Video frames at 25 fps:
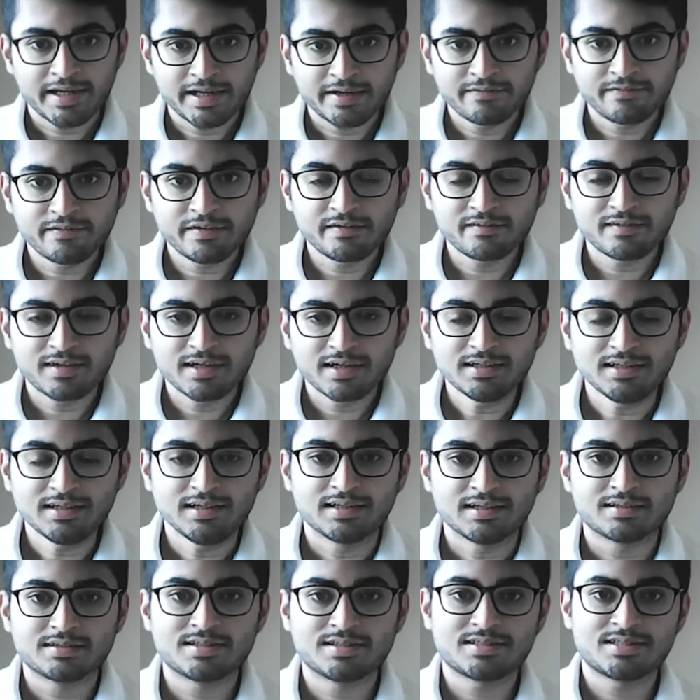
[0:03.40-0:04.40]
Hi
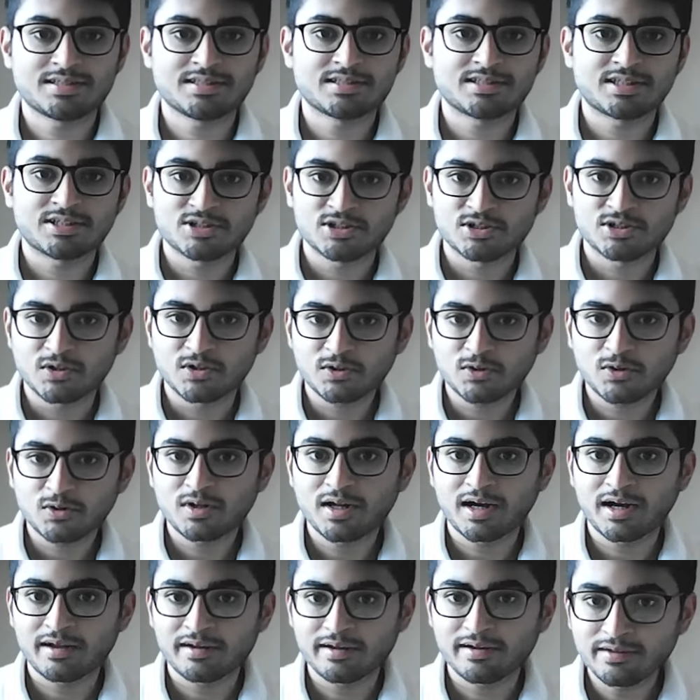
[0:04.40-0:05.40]
everyone, this is Ashnat
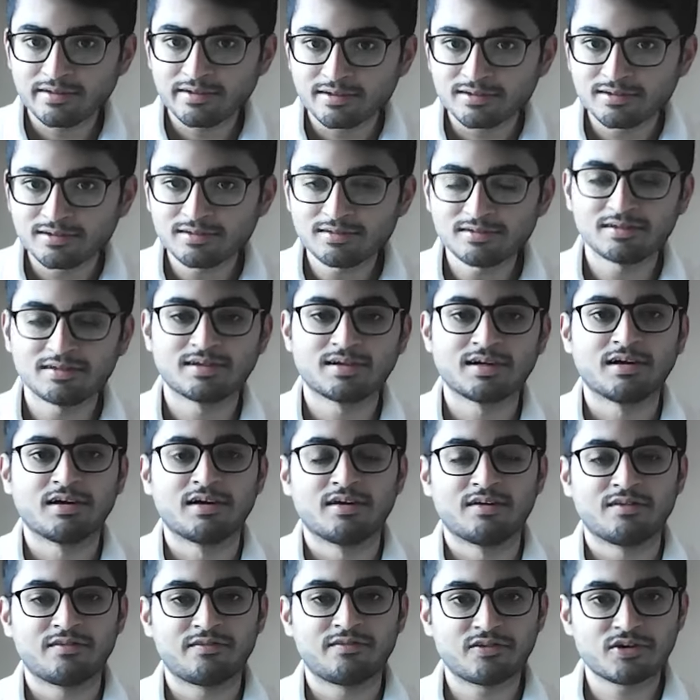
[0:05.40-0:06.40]
Kothari here.
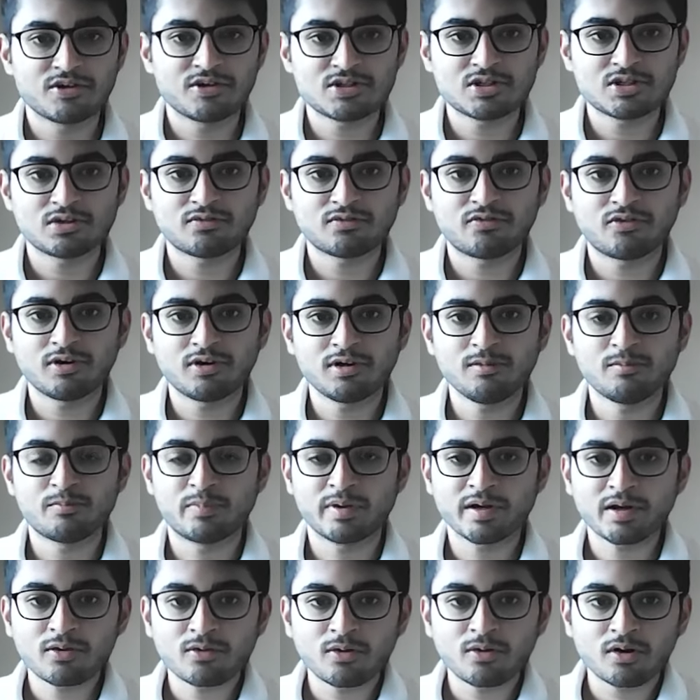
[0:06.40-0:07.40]
First of all,
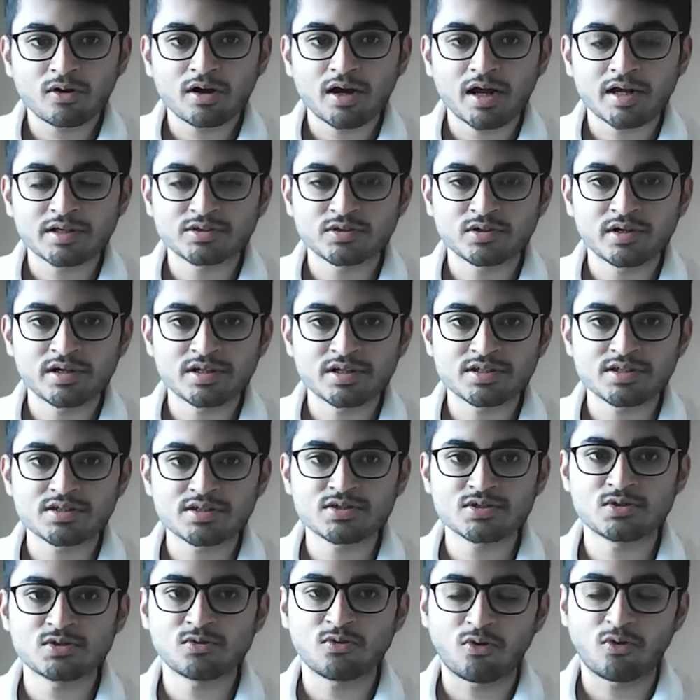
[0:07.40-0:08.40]
big
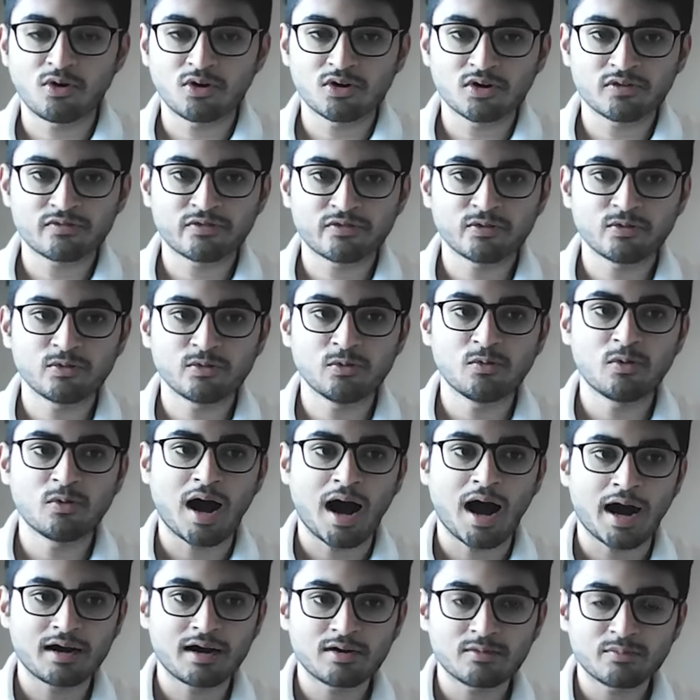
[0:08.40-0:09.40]
congratulations to all of you
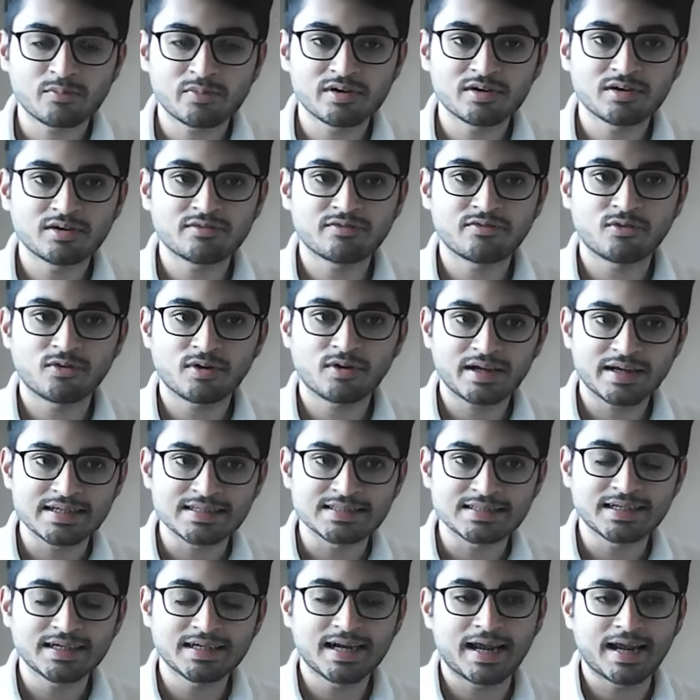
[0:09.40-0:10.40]
who had appeared for
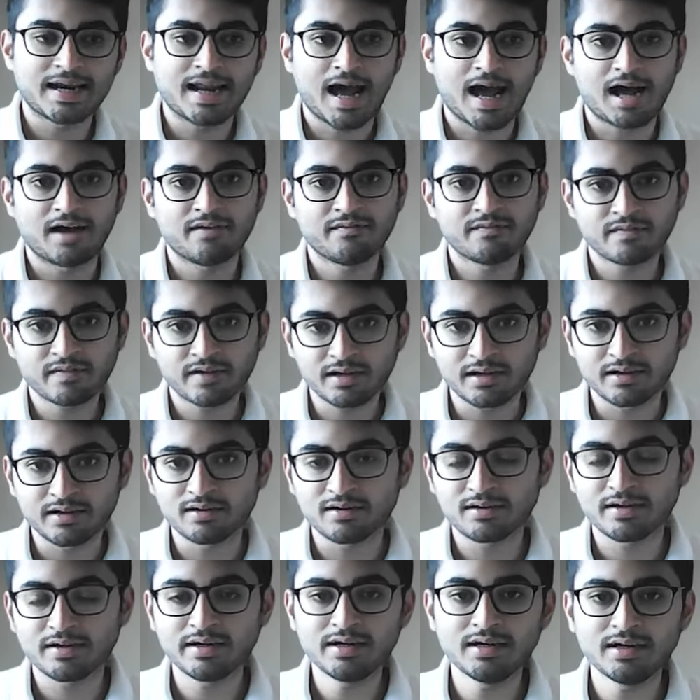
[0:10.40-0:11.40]
ACET and have
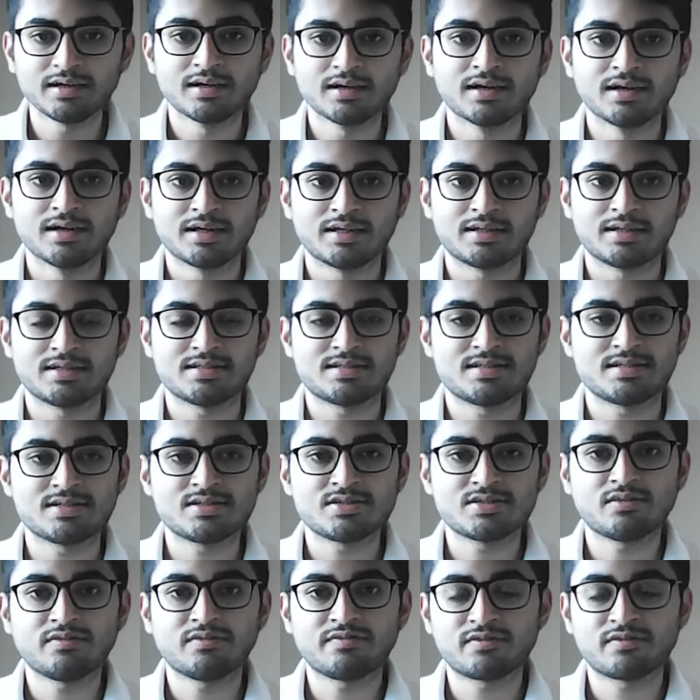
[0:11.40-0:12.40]
cleared it. This
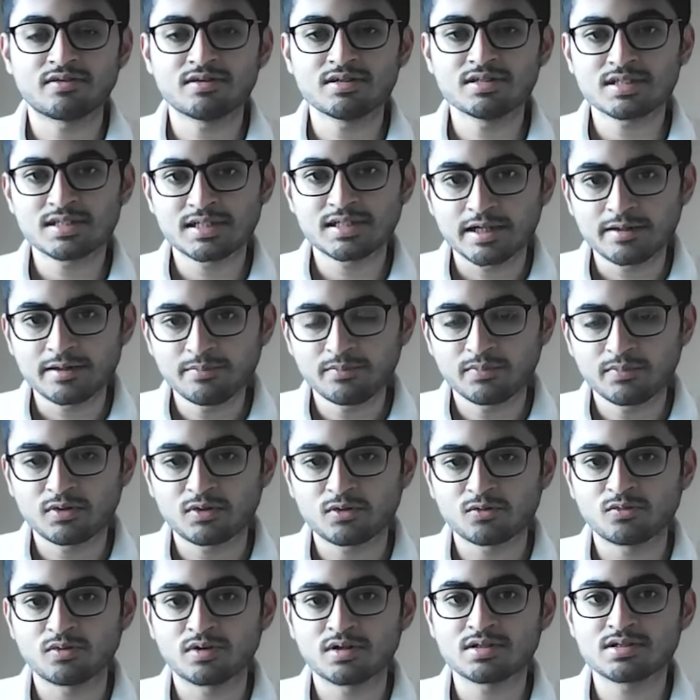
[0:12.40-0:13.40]
is your first step
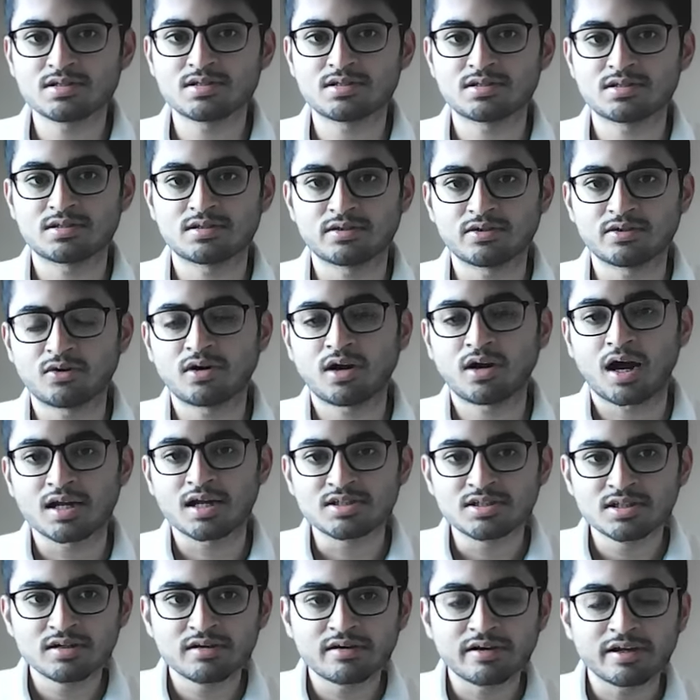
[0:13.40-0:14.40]
towards your
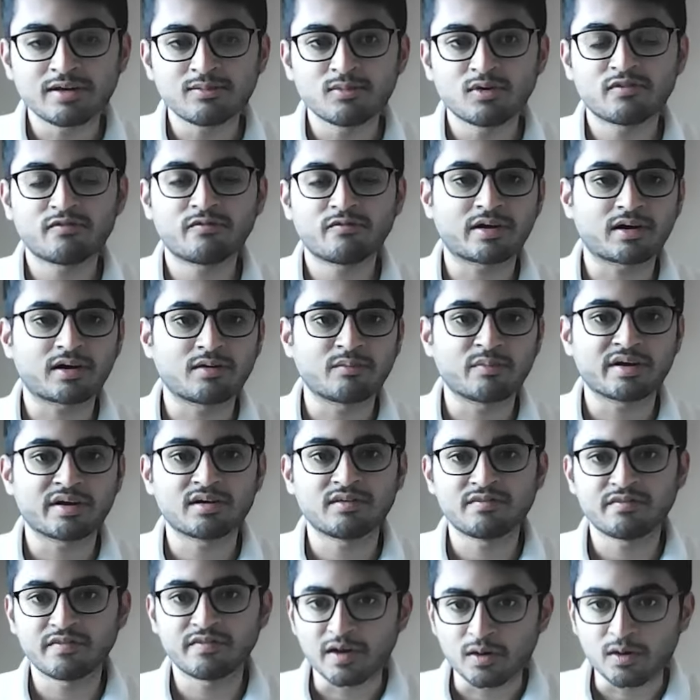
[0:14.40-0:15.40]
larger dream of
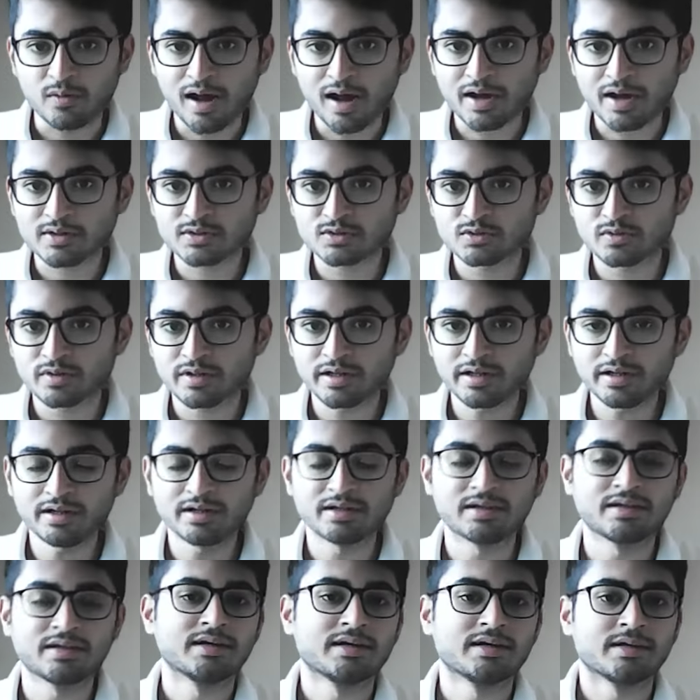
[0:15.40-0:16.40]
becoming a fellow
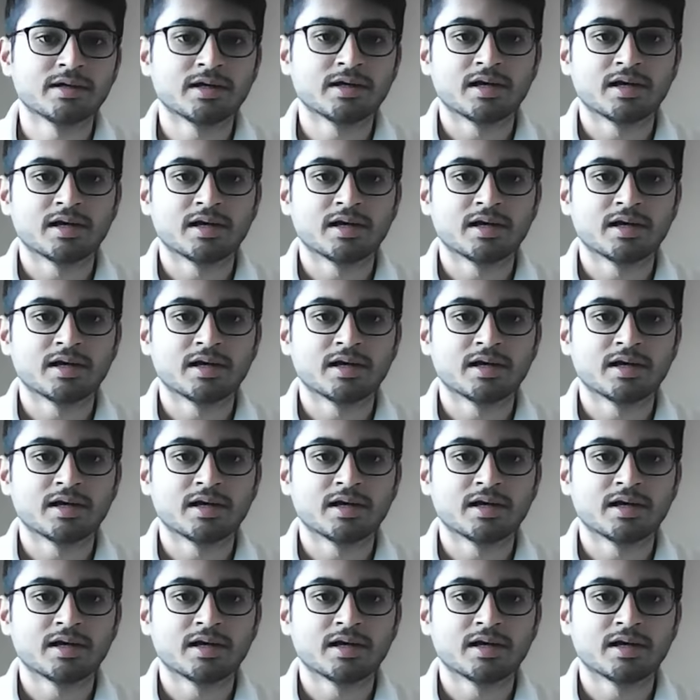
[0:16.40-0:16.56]
actuary.